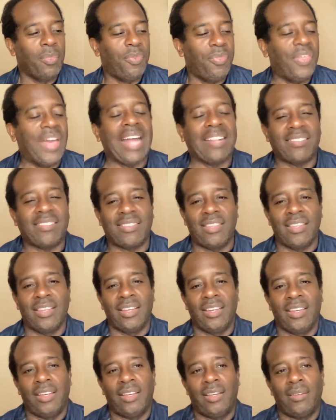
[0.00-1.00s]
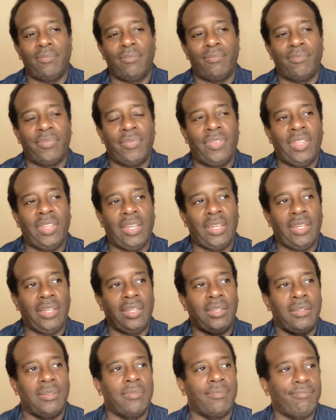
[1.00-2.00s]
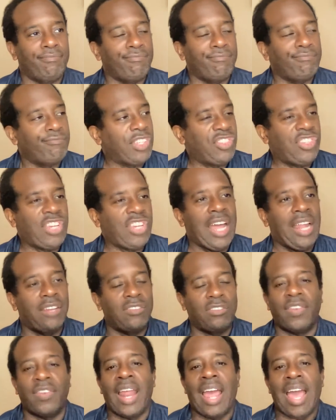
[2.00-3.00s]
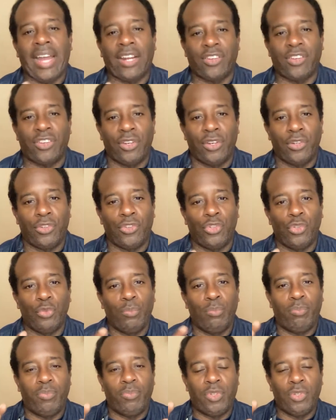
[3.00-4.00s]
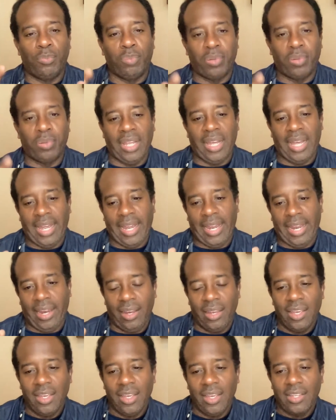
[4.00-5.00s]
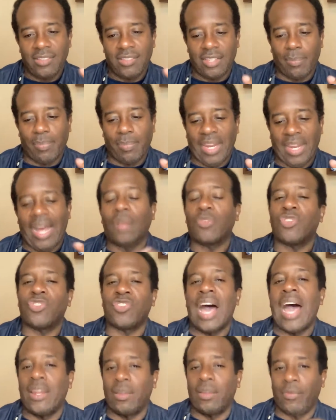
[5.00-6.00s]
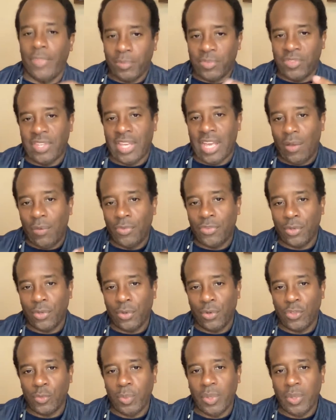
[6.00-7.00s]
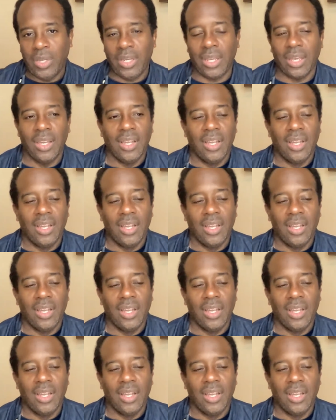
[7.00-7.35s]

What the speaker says: that's the challenge of an actor to play something outside of themselves, so to speak.